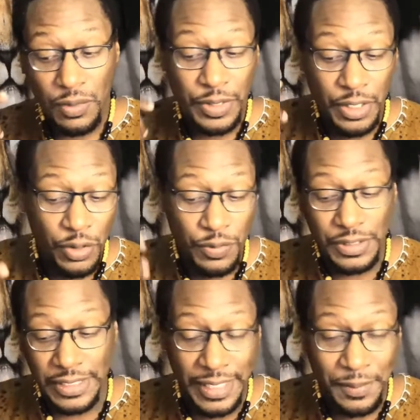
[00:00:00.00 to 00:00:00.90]
when a new
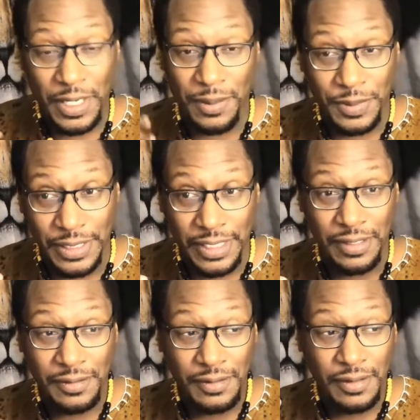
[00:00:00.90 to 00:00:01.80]
regime comes
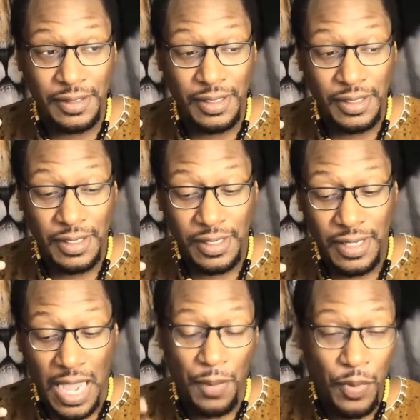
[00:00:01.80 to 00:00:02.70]
in,
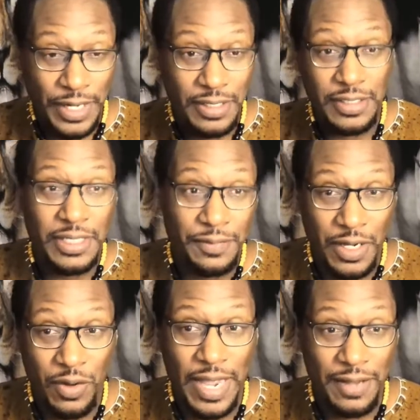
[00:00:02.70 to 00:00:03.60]
I'm waiting to see if
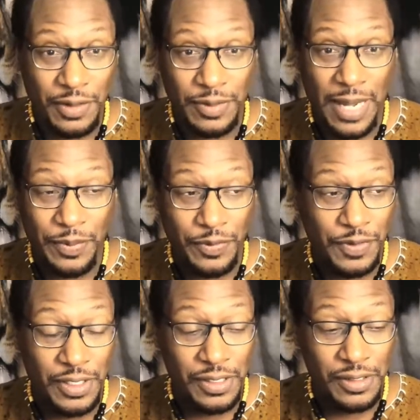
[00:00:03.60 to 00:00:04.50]
they're going to have some type
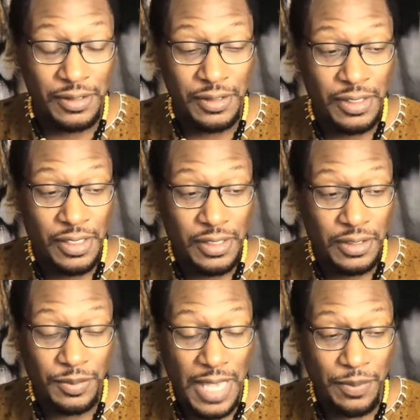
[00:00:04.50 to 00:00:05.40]

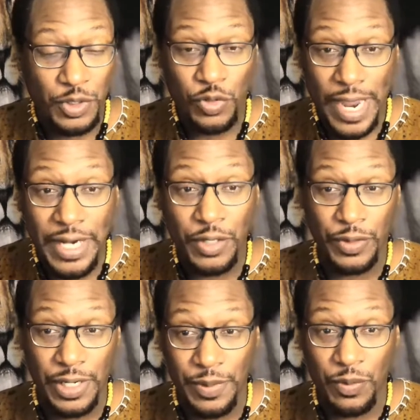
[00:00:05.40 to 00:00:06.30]
of trade
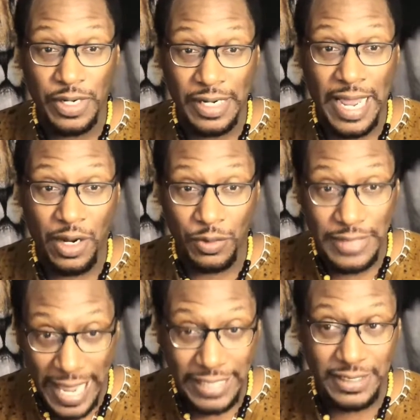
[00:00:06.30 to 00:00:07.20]
agreement where they're not going
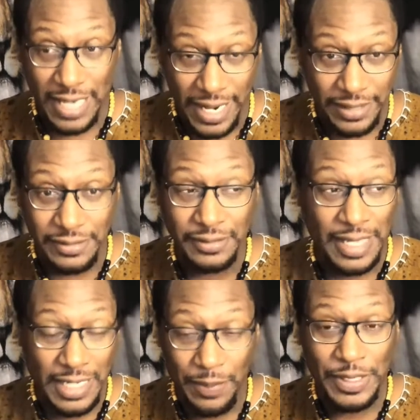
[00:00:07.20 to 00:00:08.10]
to tax China
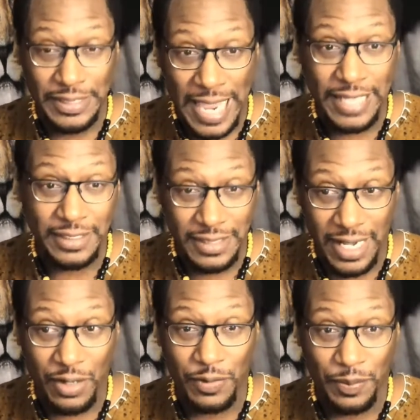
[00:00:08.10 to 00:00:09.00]
like they've been taxing
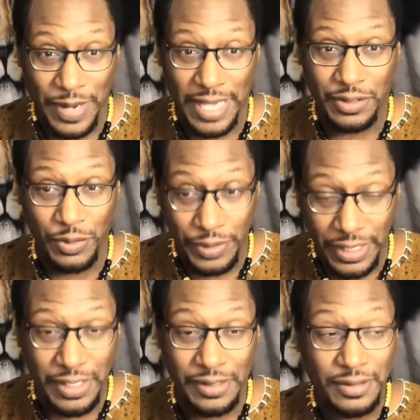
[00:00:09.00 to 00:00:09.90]
China over the past 2
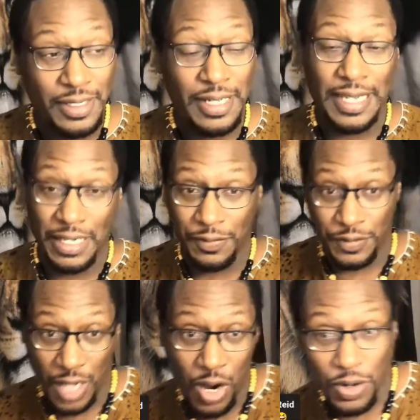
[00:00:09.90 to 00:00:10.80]
years. And if
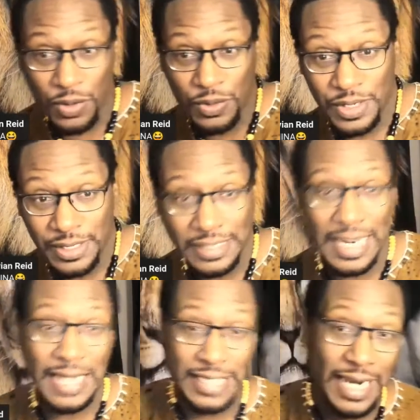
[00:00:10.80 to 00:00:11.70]
so, then
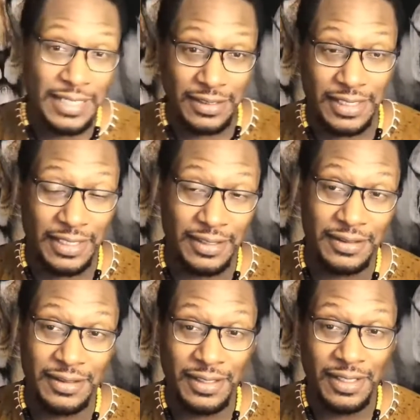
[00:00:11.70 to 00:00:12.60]
that changes things.
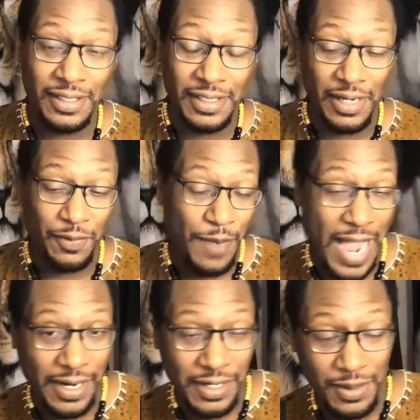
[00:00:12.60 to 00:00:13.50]
If
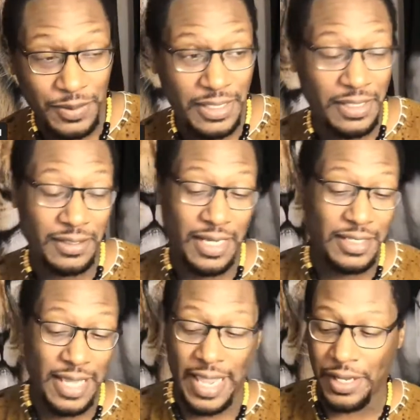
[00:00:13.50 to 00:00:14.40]
Biden comes in, he
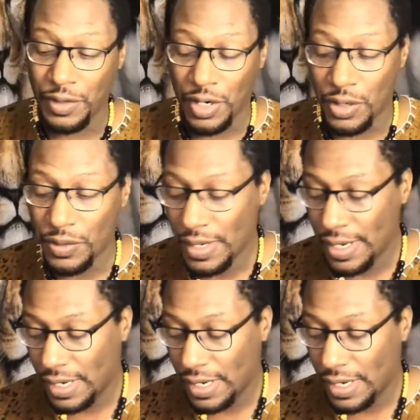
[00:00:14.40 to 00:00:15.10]
says, "Hey, you're gonna